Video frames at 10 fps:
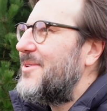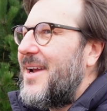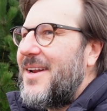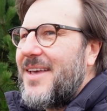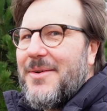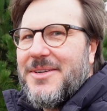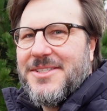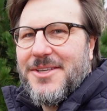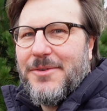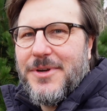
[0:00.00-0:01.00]
rain again, which is
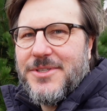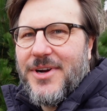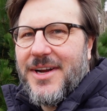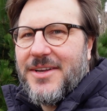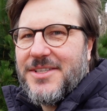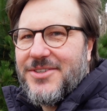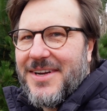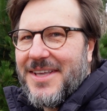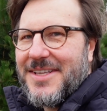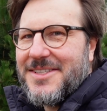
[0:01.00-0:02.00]
so frustrating because you try
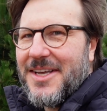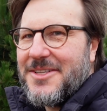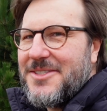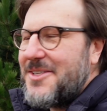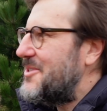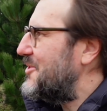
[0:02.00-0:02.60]
and get stuck into these